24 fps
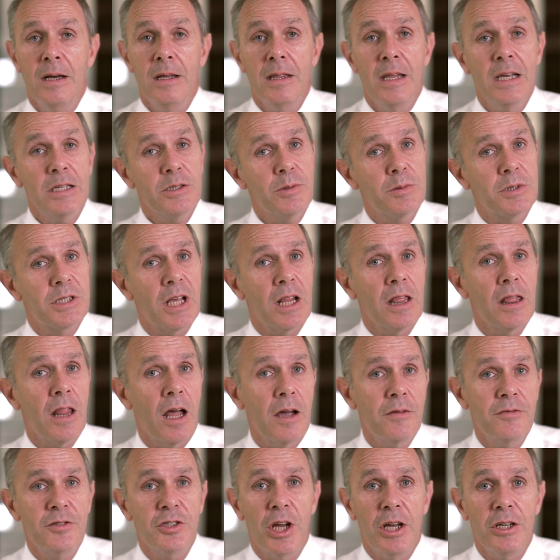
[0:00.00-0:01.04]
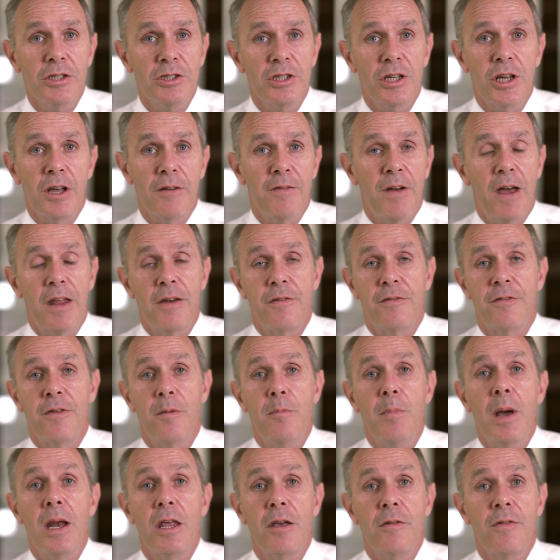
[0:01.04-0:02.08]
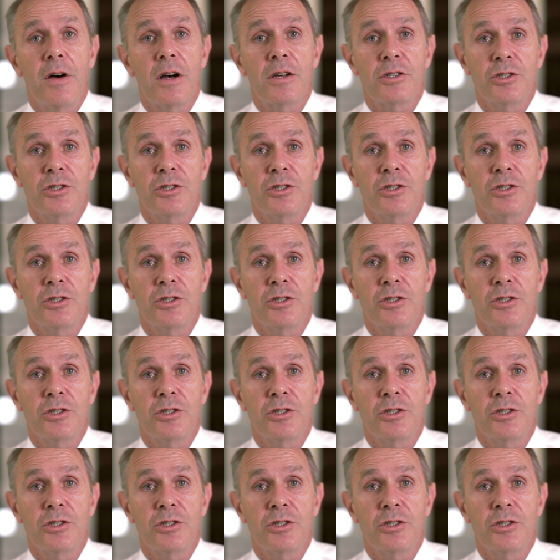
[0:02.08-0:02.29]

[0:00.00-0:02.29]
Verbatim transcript: This was a life-changing event for many of our